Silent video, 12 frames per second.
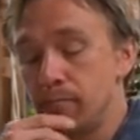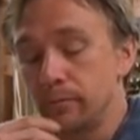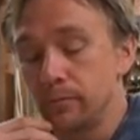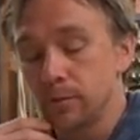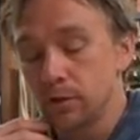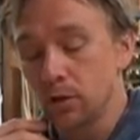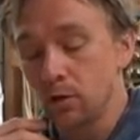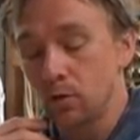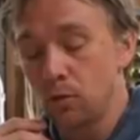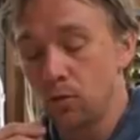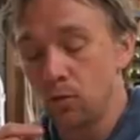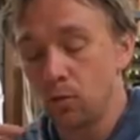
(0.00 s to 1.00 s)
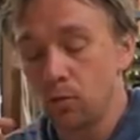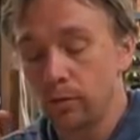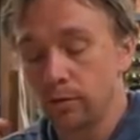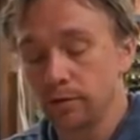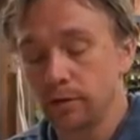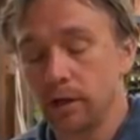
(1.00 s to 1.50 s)
So
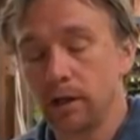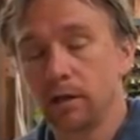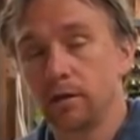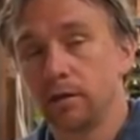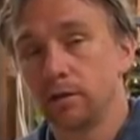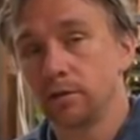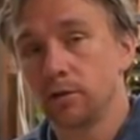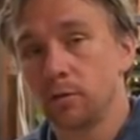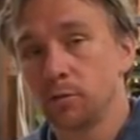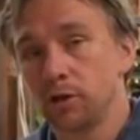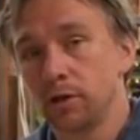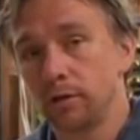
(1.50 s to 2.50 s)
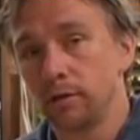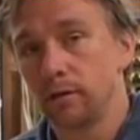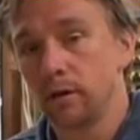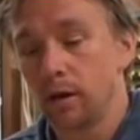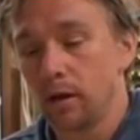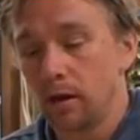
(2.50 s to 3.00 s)
there's a link in the description